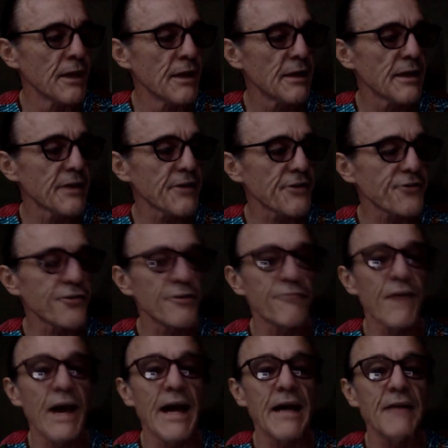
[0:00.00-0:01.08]
Let us
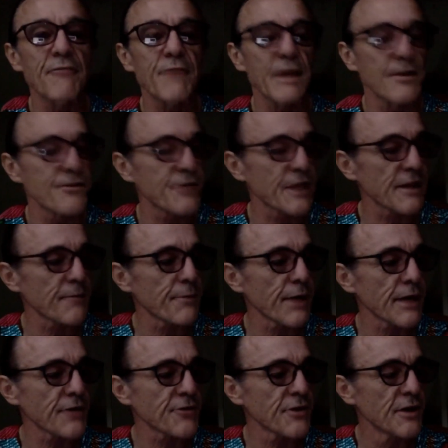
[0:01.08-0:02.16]
revive and
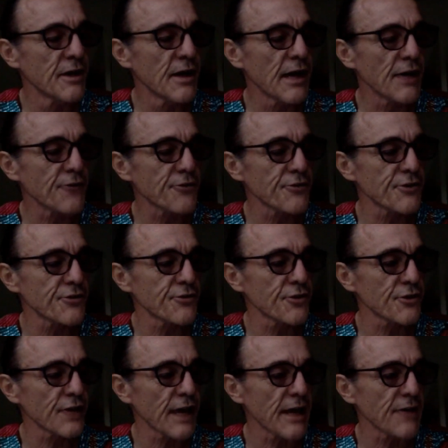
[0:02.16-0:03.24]
celebrate our traditional
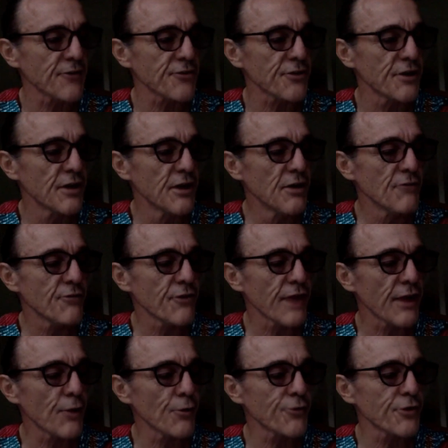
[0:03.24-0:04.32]
diets, for
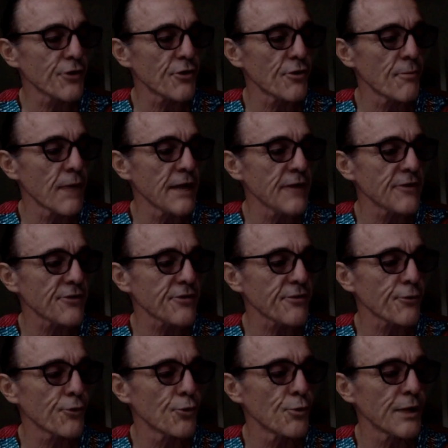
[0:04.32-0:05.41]
they also remind us of
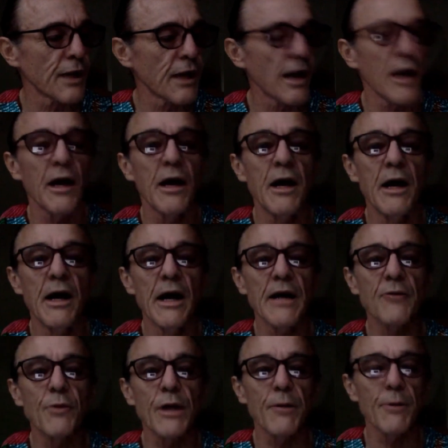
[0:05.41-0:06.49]
who we are
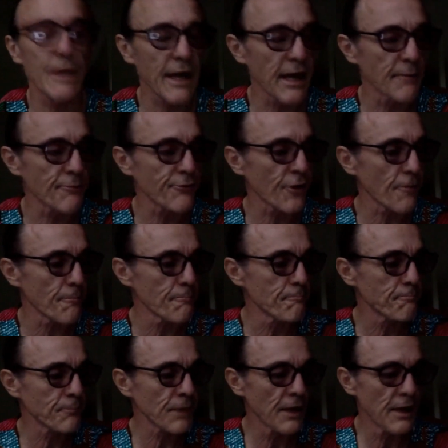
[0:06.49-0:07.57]
and where we came from.
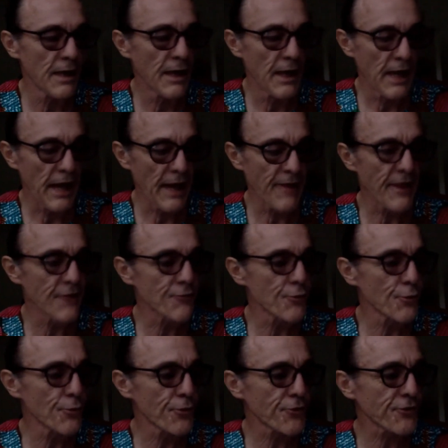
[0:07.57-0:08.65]
And then
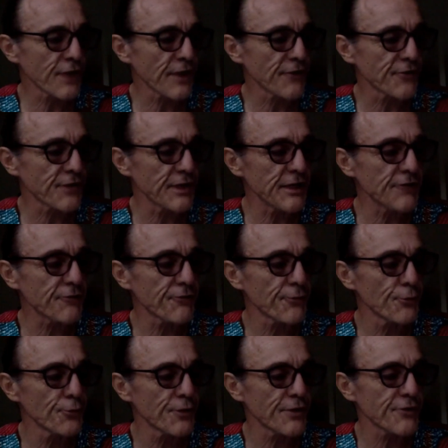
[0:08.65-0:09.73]
Ruth says, eat
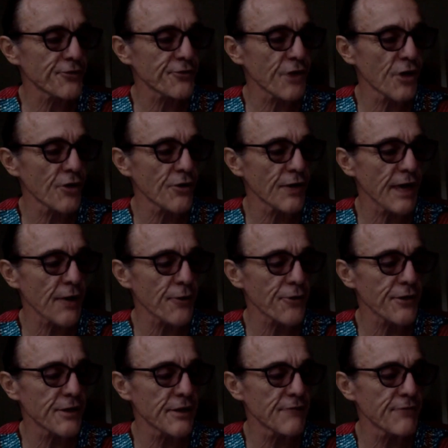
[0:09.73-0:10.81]
food that is grown on
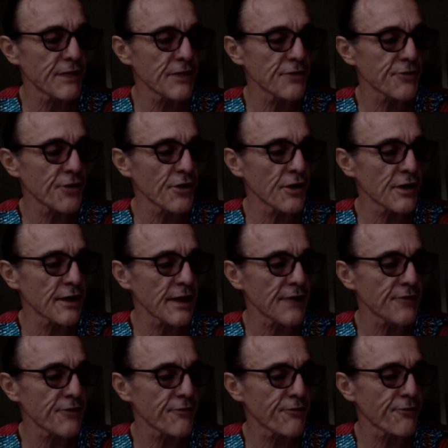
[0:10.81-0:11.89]
healthy living soil,
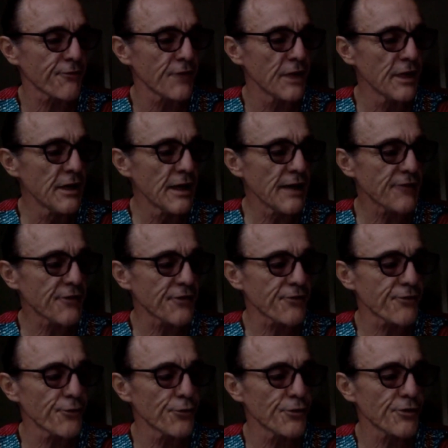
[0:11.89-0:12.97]
as this
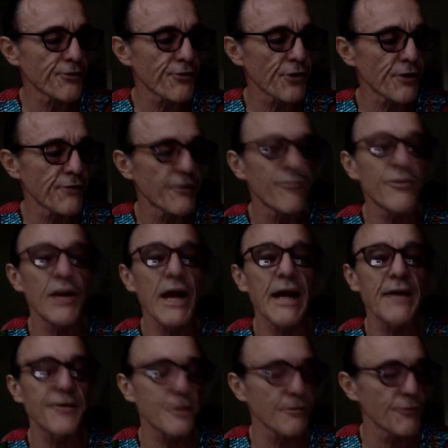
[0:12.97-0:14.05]
food is full of a
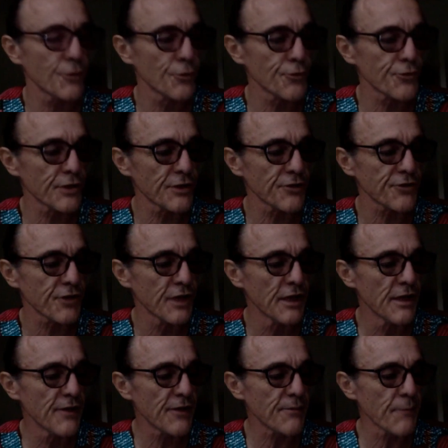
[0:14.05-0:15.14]
variety of nutrients
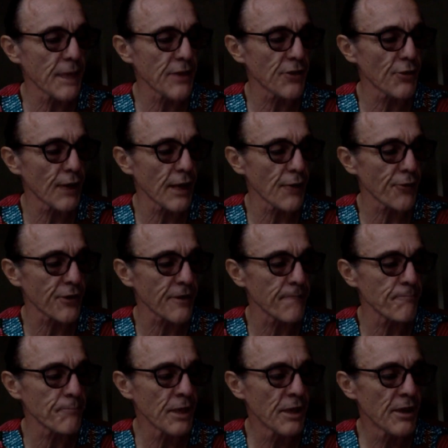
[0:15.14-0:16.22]
that make you healthy.
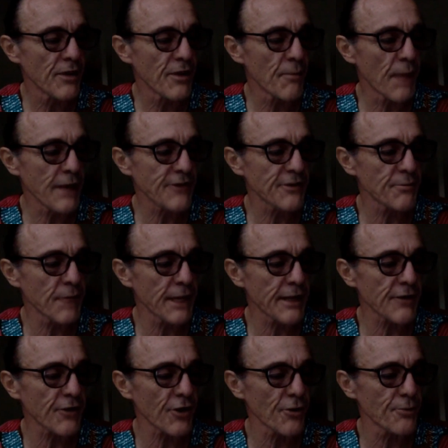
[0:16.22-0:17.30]
The mighty
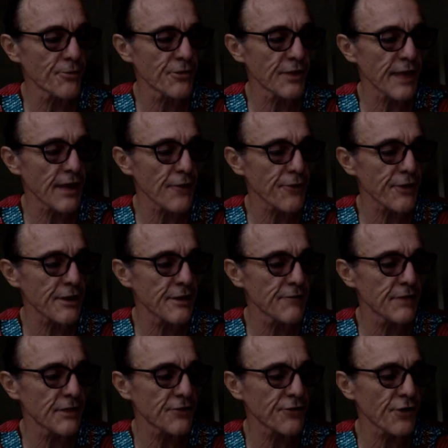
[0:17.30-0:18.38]
microbes in healthy
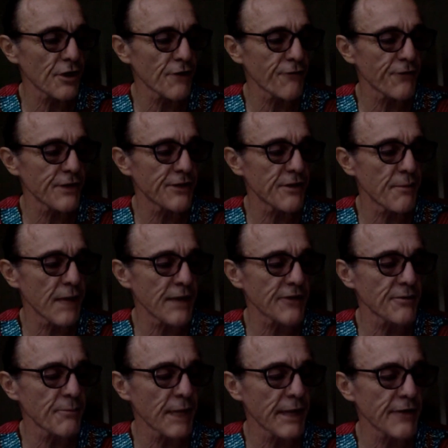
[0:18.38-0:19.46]
living soil feed the
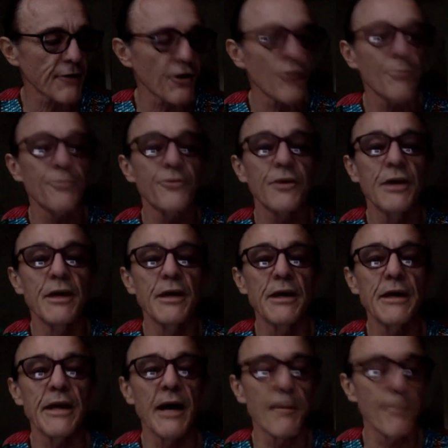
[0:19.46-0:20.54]
mighty microbes
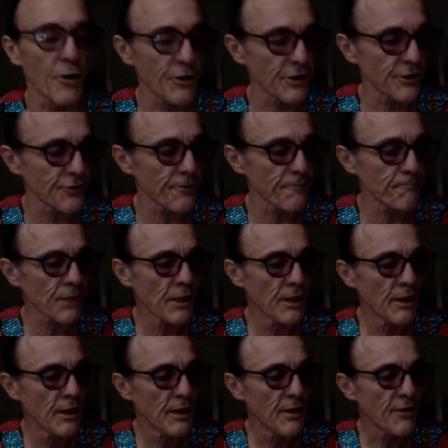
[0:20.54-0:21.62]
in our bodies.
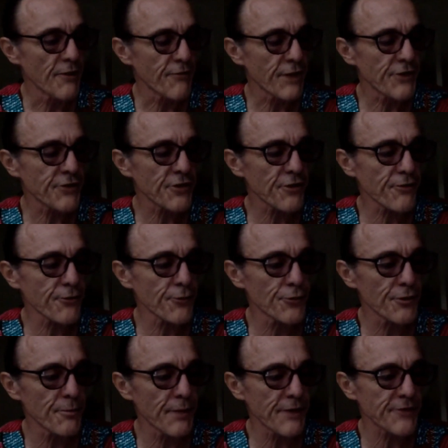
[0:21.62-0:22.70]
The fresher the food,
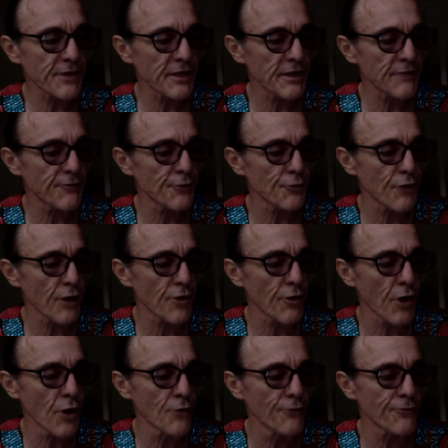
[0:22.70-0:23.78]
the better. If you grow your
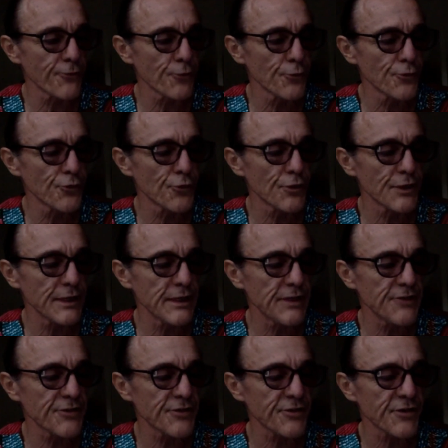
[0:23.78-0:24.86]
own food, you can eat it